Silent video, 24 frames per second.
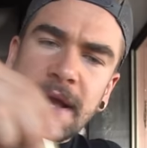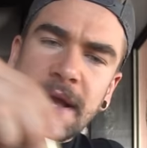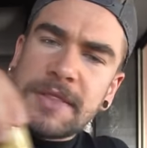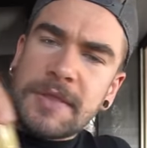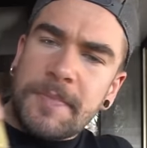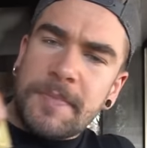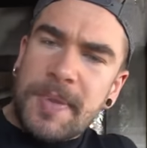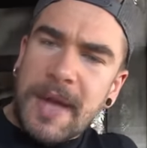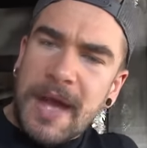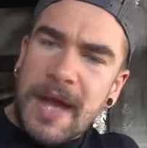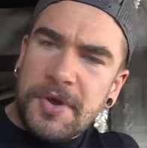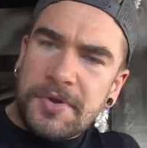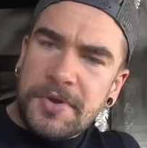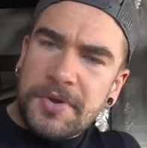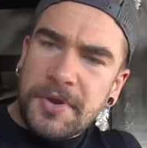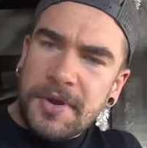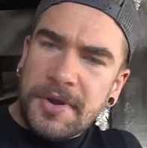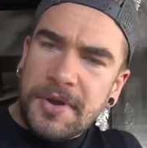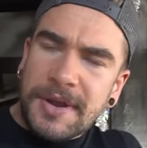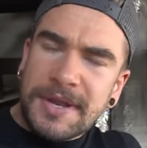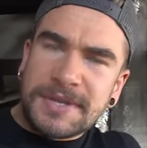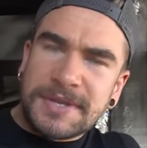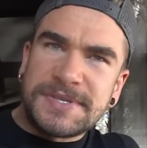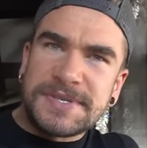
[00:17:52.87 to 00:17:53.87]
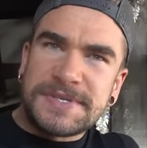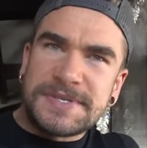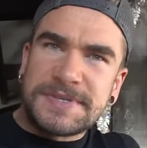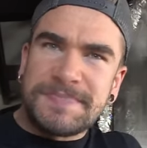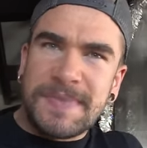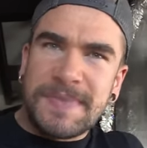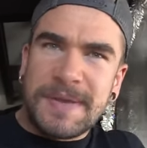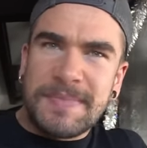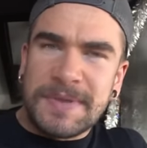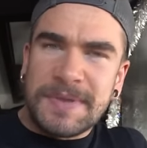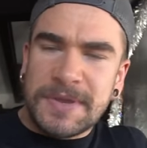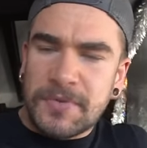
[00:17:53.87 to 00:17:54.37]
got the powder and it just
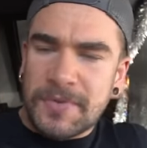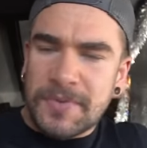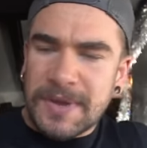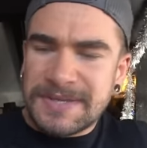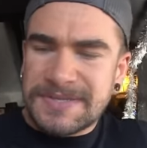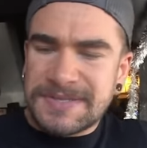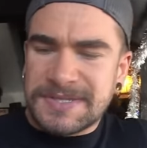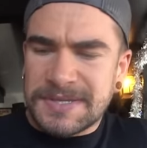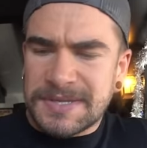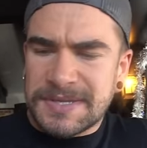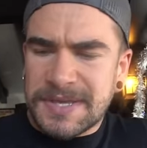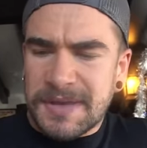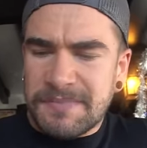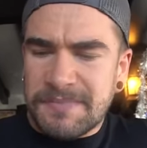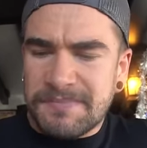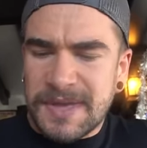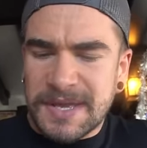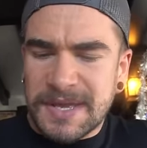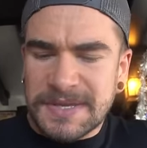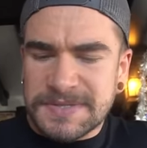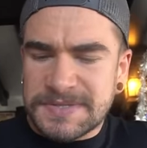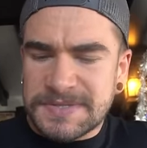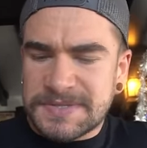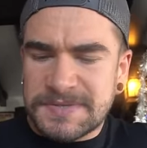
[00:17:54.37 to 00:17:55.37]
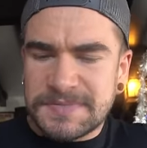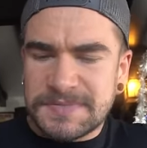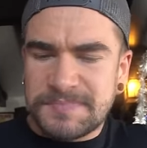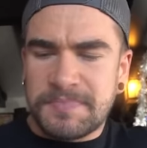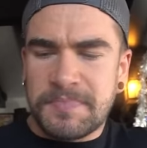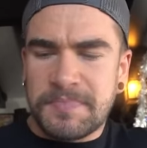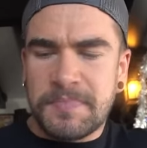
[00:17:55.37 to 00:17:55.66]
maybe quite didn't get mixed